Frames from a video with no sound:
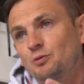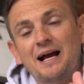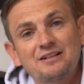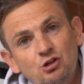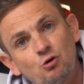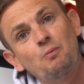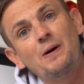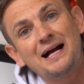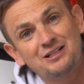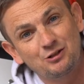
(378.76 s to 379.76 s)
we had to come
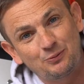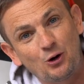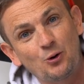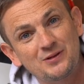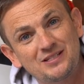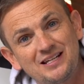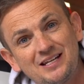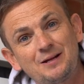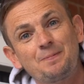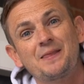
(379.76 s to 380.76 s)
back to the
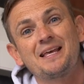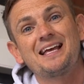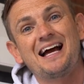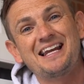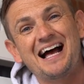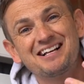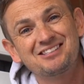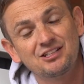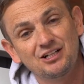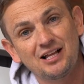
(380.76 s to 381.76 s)
property and
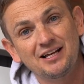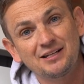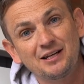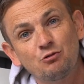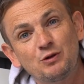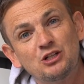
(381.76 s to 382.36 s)
asked the client if we